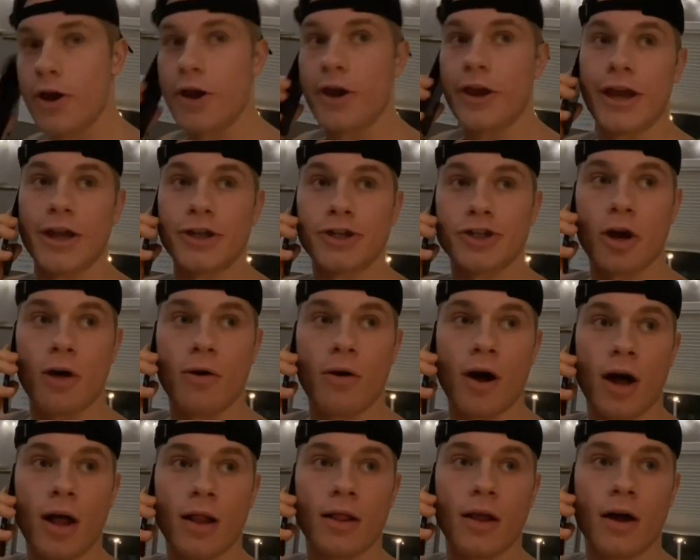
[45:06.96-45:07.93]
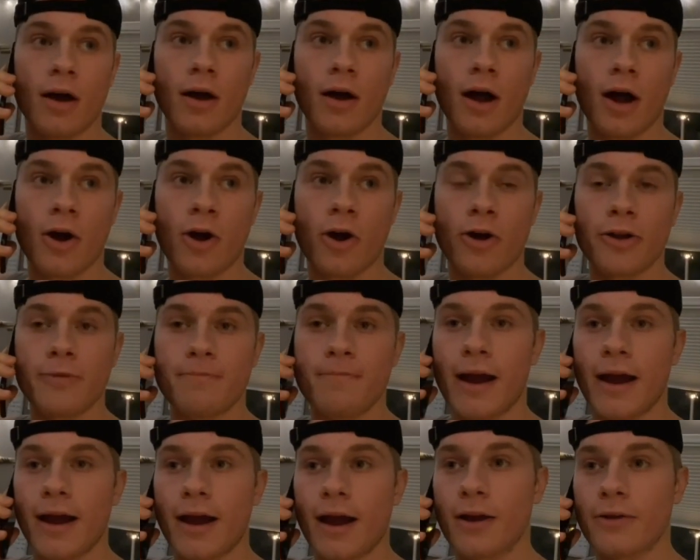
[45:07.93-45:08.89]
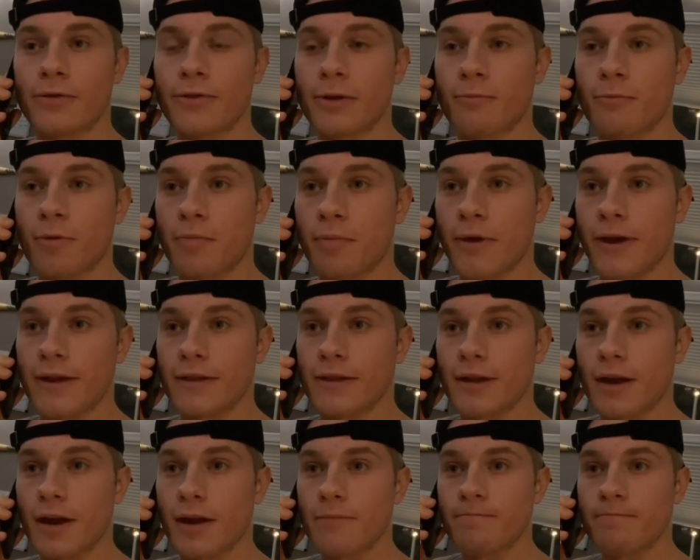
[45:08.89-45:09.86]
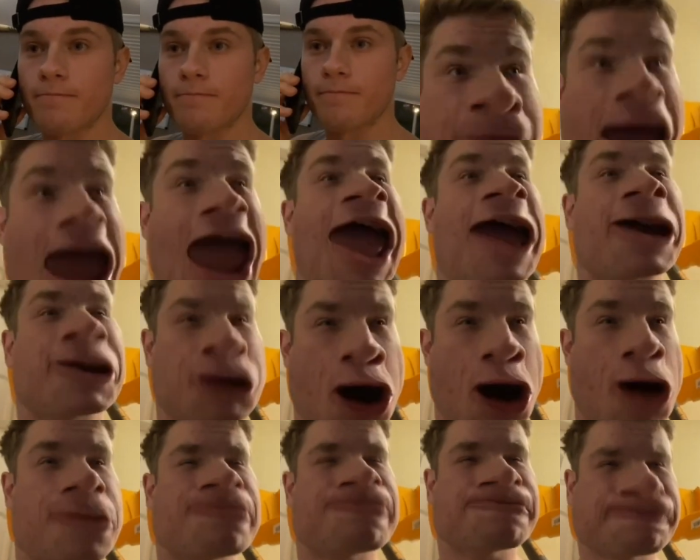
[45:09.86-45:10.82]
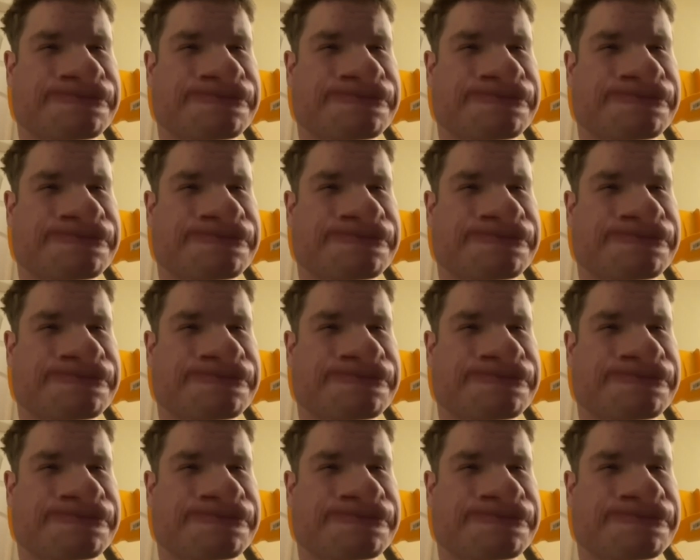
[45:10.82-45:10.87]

Yeah, Joe, I'll uh, I'll call you back. I don't think we're playing tonight. Hey, eh, good.